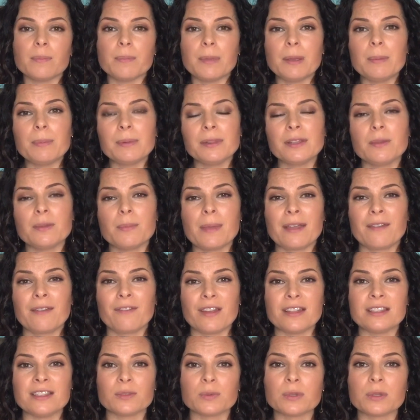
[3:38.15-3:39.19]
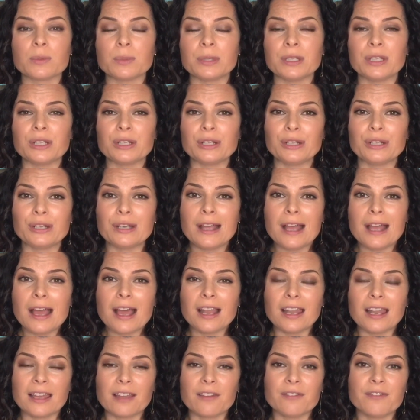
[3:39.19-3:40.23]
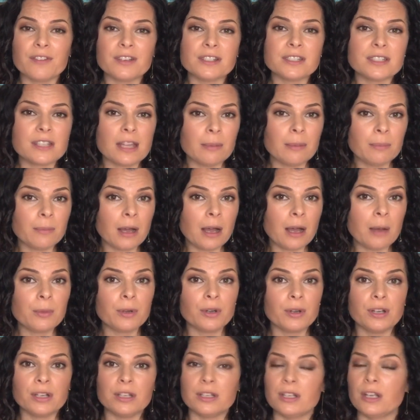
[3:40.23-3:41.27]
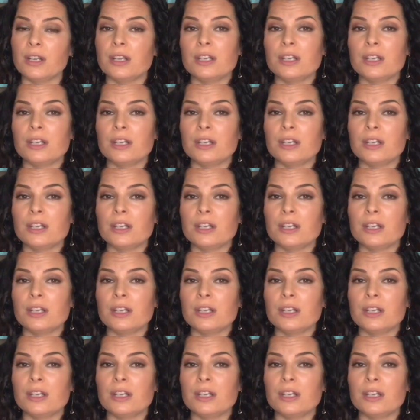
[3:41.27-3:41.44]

people you make friends with when you're like a first time mom or